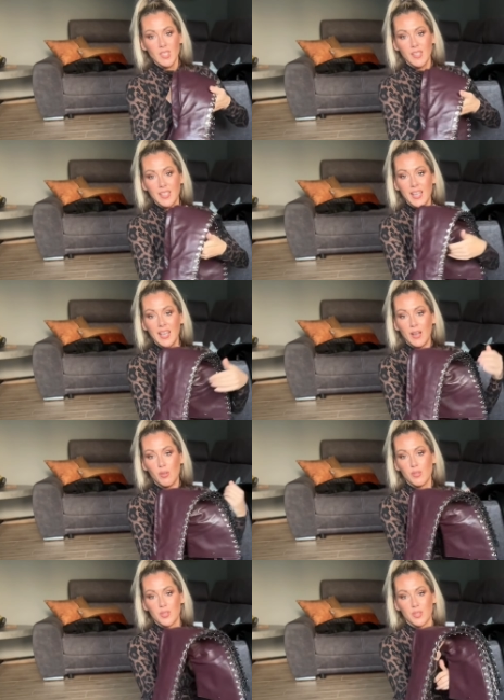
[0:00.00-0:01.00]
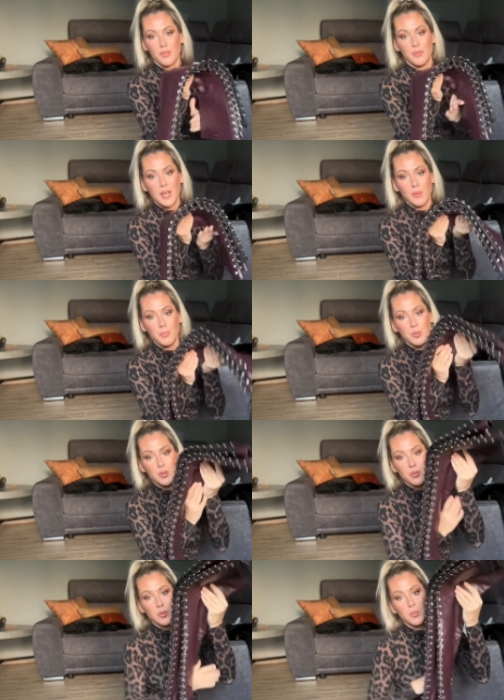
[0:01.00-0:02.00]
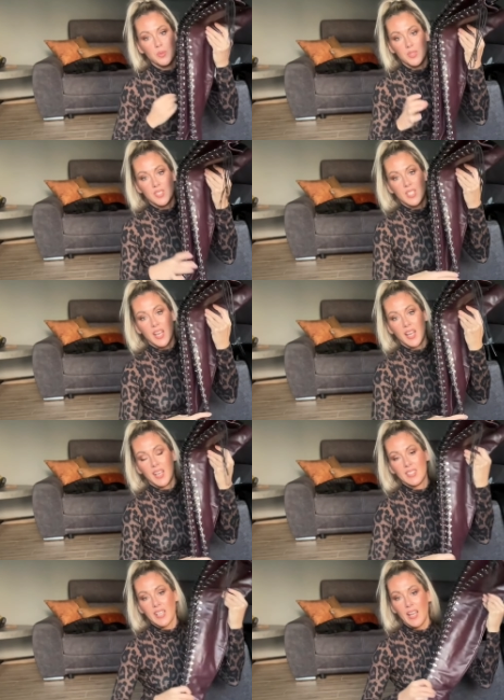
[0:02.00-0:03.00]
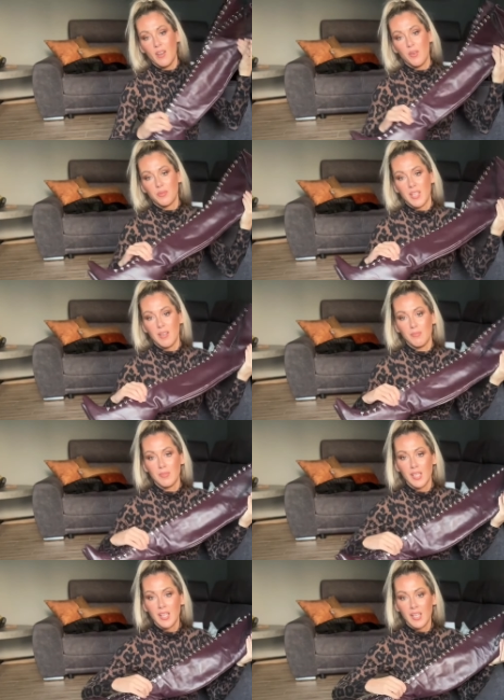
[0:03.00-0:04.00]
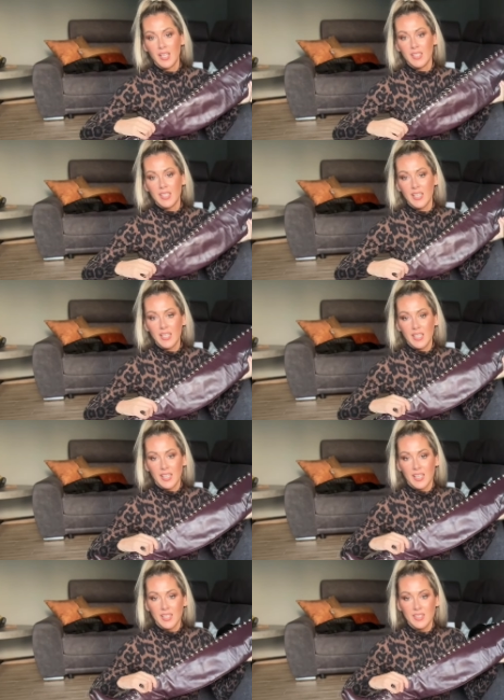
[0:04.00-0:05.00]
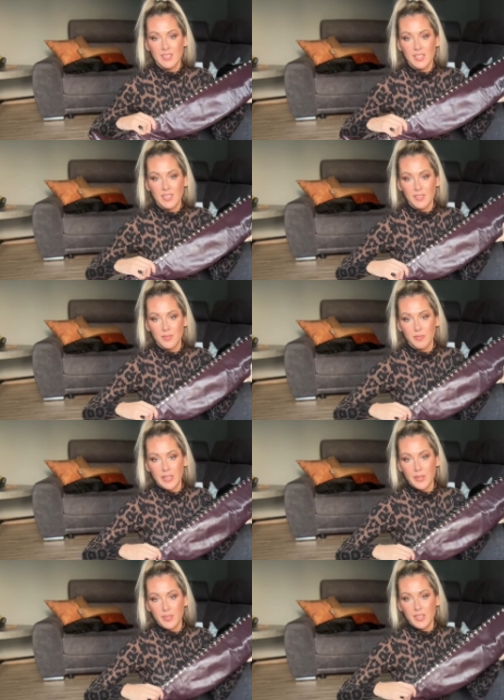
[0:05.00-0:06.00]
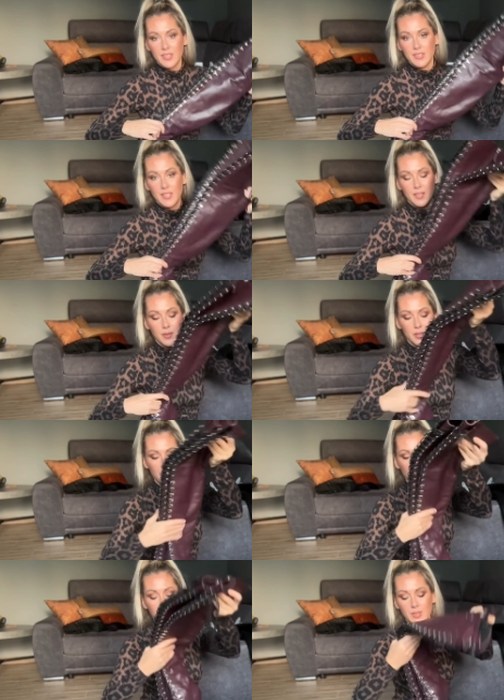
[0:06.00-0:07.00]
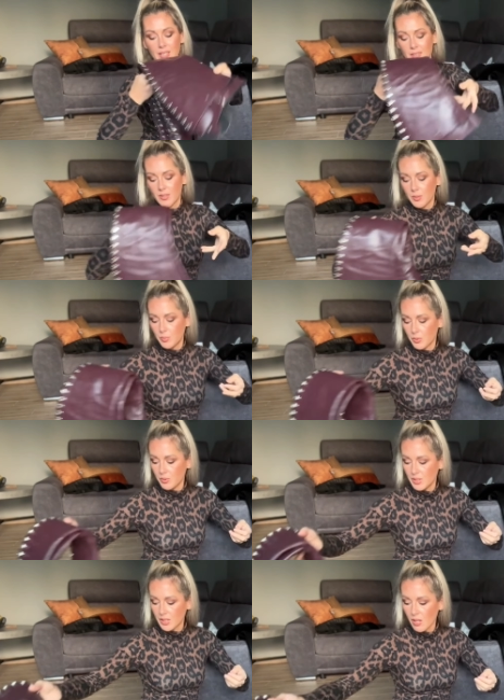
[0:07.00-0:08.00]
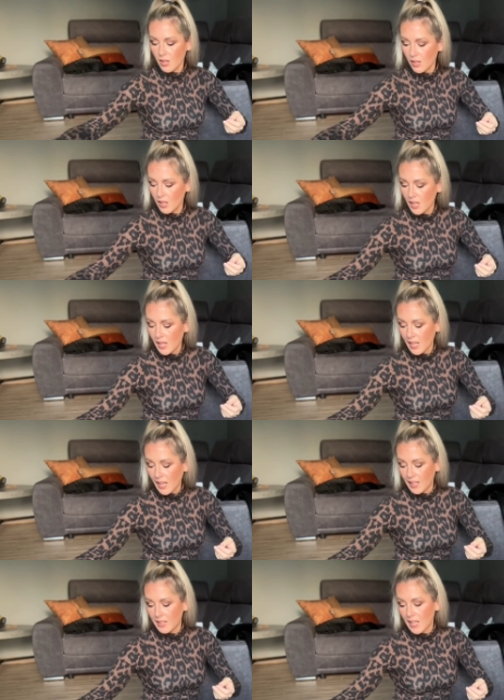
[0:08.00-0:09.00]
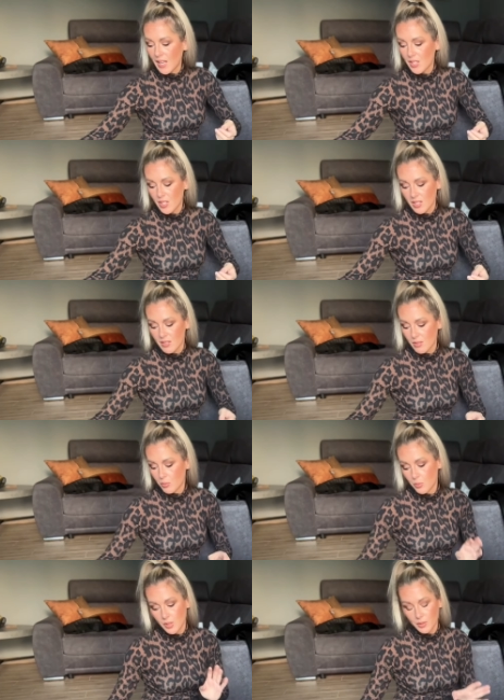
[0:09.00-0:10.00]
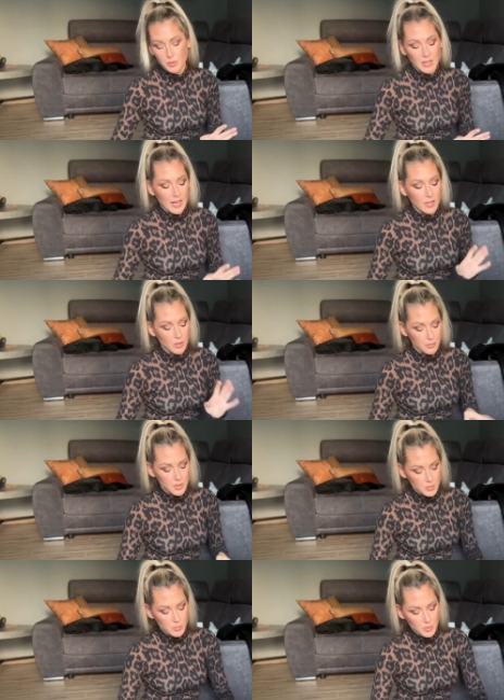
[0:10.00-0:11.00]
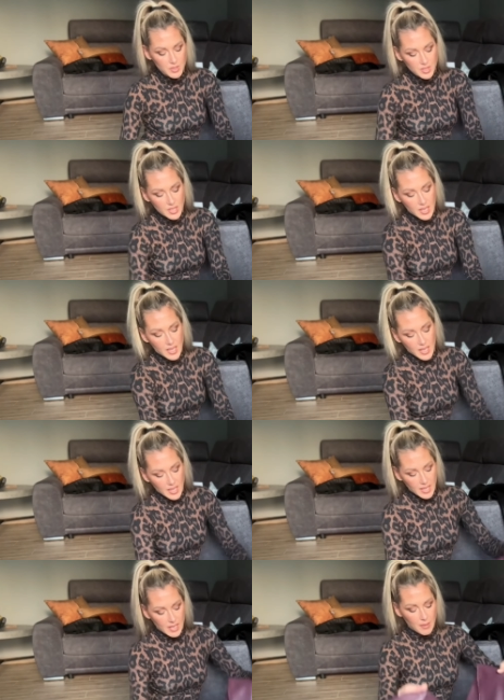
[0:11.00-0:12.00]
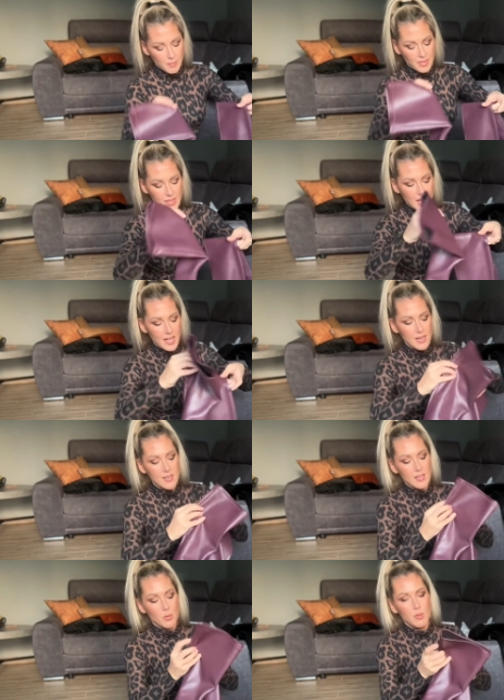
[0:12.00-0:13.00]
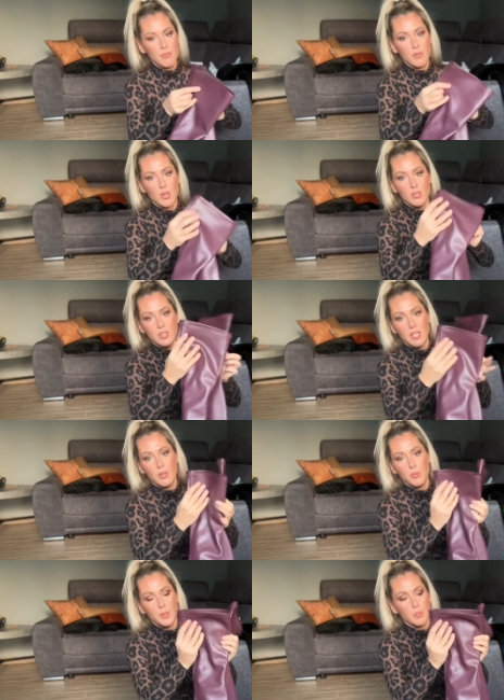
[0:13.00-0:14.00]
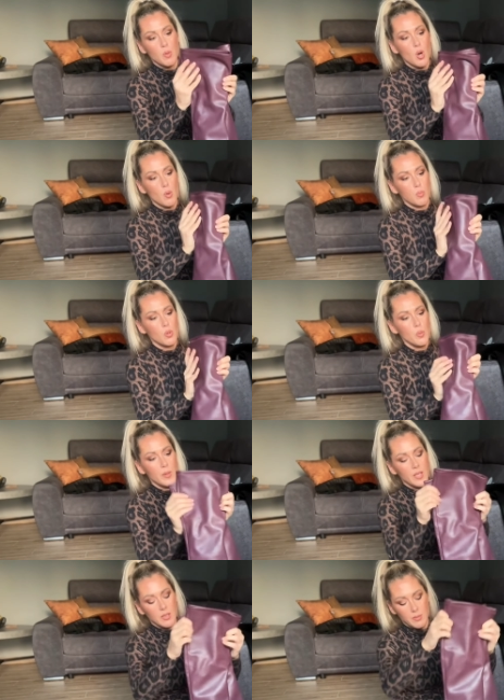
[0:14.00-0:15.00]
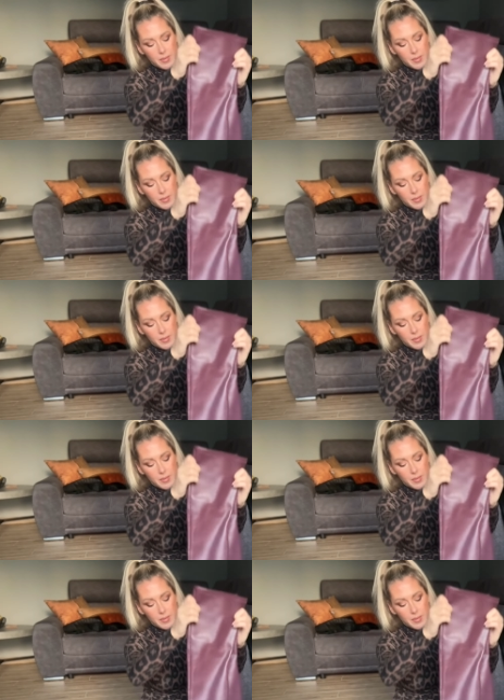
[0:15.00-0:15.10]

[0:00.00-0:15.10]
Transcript: they are also very beautiful boots, and I love them. They are like the very the deep dark burgundy color, and they are just wonderful. I love these boots. Um, then we've got a little bit more purple,